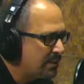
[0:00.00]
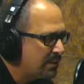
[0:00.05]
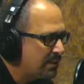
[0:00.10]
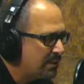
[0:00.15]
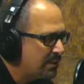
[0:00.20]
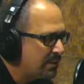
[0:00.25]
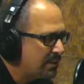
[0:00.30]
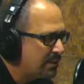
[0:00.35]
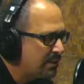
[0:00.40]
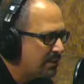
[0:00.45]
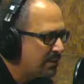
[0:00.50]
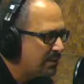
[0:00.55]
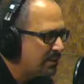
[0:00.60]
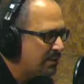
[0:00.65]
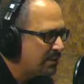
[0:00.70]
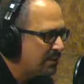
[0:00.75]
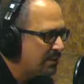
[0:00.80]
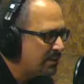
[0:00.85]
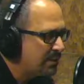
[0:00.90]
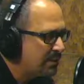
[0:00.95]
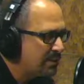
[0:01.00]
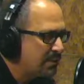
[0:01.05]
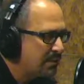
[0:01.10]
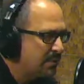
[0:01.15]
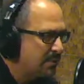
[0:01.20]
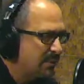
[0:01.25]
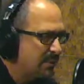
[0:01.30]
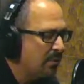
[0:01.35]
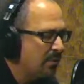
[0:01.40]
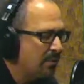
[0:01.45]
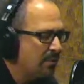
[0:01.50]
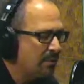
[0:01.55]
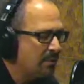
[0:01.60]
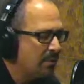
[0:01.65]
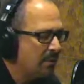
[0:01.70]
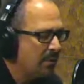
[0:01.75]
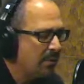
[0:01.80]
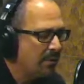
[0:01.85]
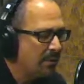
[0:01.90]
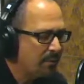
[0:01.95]
encourage him to stay with the Lord
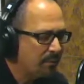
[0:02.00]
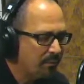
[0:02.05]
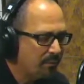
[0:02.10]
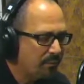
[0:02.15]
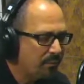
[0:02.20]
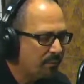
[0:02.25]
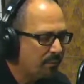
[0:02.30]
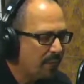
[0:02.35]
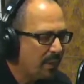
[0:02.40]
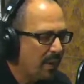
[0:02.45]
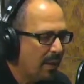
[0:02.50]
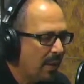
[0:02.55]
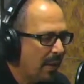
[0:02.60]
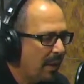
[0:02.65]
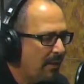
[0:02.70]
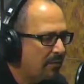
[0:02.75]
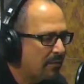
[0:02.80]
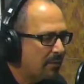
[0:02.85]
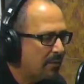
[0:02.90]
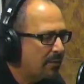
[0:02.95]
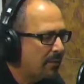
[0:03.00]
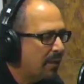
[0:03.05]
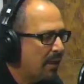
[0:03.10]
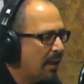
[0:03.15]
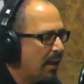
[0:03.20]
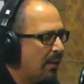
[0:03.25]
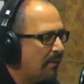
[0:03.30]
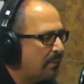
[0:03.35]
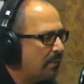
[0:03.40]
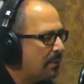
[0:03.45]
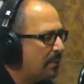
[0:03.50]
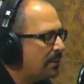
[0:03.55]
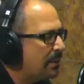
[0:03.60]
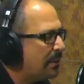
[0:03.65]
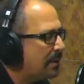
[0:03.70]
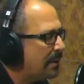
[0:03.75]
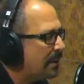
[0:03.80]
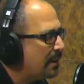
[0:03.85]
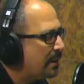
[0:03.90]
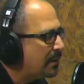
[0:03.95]
after what happened,
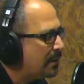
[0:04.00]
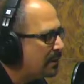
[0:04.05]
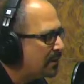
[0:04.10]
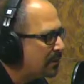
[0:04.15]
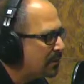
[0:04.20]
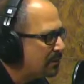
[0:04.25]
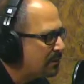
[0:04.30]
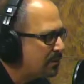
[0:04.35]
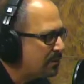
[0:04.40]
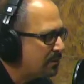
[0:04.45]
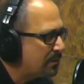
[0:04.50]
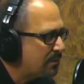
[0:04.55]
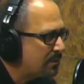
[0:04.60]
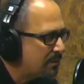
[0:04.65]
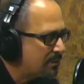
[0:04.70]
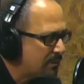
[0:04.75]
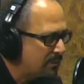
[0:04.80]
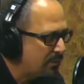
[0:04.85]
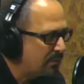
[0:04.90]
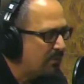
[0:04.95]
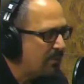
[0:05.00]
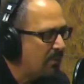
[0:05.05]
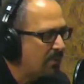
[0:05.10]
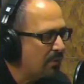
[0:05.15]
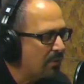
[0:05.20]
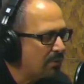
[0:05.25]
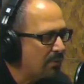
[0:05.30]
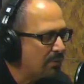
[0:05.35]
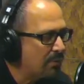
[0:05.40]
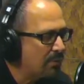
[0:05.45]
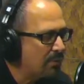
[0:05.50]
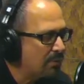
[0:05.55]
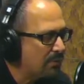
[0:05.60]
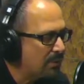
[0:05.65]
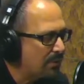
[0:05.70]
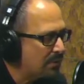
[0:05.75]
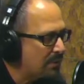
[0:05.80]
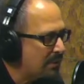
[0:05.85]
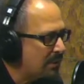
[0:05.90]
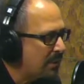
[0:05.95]
to draw
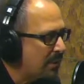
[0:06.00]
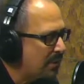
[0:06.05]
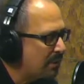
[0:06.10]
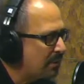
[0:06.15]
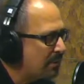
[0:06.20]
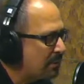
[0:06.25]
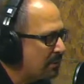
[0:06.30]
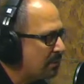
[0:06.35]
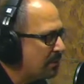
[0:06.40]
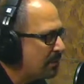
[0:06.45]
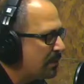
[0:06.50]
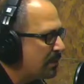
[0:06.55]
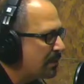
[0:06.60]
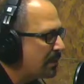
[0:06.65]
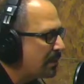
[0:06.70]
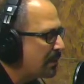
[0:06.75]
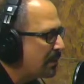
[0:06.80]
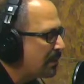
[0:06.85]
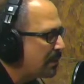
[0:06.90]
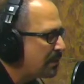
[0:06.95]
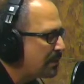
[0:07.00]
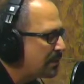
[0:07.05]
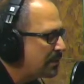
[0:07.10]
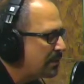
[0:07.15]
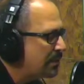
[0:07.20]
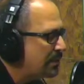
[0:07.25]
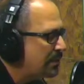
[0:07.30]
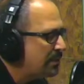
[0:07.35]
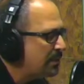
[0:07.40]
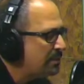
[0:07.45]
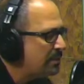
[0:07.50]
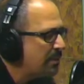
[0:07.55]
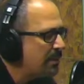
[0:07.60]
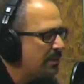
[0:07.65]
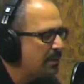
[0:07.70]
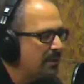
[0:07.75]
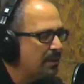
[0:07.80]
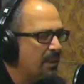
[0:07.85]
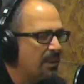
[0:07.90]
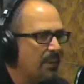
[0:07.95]
closer, stay close with Jesus. But
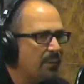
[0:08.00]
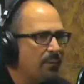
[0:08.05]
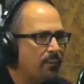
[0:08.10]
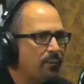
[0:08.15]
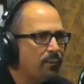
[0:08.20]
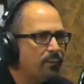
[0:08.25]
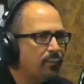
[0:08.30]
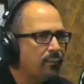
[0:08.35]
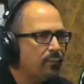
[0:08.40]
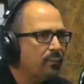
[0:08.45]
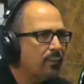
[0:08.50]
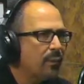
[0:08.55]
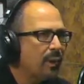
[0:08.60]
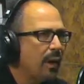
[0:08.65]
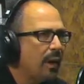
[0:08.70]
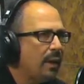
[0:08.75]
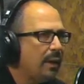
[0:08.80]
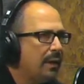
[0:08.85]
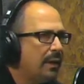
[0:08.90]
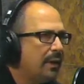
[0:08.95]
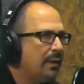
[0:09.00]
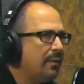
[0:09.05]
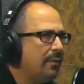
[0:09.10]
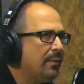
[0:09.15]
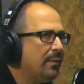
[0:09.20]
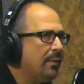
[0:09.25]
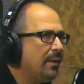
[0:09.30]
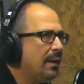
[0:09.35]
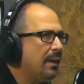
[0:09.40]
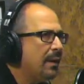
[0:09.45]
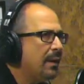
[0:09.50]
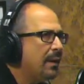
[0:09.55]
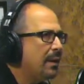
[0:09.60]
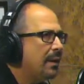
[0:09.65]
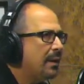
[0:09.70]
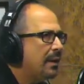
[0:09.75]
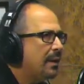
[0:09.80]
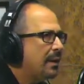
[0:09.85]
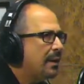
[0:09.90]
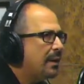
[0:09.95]
you know,
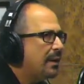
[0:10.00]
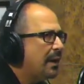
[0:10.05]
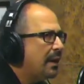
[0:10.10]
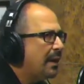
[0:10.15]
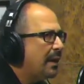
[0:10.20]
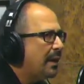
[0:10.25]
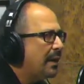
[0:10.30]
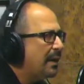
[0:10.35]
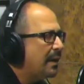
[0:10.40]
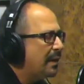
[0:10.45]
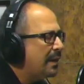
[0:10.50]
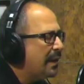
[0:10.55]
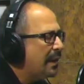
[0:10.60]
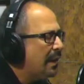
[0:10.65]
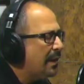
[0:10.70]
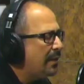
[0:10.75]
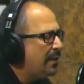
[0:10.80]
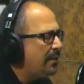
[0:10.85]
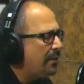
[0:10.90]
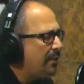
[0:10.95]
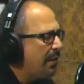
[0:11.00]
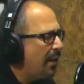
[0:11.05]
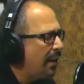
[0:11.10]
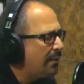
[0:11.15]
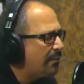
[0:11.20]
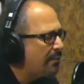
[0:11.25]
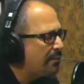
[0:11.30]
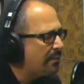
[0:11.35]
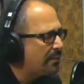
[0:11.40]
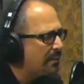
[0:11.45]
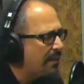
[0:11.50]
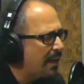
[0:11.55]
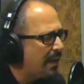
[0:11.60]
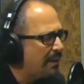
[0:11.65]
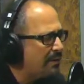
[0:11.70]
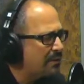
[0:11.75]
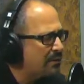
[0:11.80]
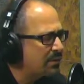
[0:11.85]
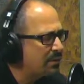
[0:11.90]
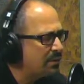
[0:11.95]
you have to,
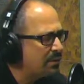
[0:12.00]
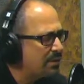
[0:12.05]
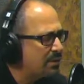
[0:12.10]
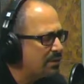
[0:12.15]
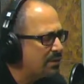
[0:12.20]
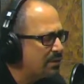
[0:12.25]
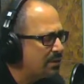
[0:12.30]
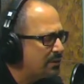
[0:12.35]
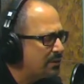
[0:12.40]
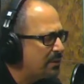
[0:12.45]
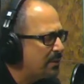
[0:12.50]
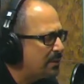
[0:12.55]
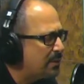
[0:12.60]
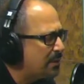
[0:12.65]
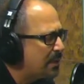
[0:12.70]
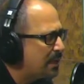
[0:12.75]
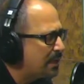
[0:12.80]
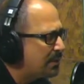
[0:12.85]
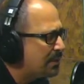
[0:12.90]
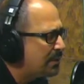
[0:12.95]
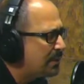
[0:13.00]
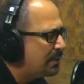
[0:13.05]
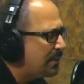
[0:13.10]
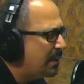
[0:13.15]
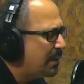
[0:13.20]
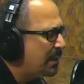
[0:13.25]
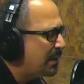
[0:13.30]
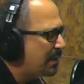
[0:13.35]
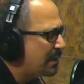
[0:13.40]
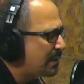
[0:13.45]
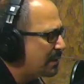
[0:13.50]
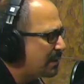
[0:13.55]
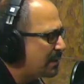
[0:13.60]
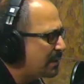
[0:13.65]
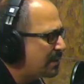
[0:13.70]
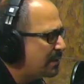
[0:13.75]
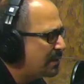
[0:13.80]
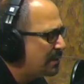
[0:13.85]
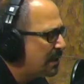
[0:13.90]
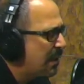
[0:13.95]
as Christians, especially as comedians,
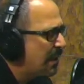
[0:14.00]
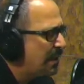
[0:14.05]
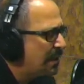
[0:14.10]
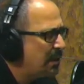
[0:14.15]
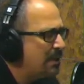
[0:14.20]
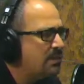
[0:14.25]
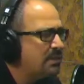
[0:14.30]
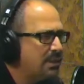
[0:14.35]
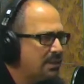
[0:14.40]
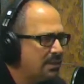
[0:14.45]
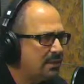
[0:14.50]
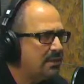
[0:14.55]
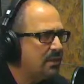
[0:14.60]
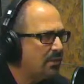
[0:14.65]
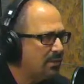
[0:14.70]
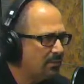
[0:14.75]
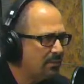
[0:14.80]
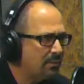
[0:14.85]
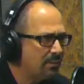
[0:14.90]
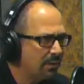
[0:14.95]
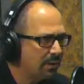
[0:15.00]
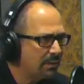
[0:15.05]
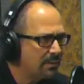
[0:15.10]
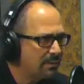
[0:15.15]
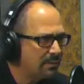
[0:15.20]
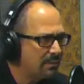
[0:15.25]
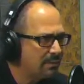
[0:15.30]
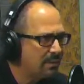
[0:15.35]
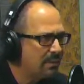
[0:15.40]
this hits home for us.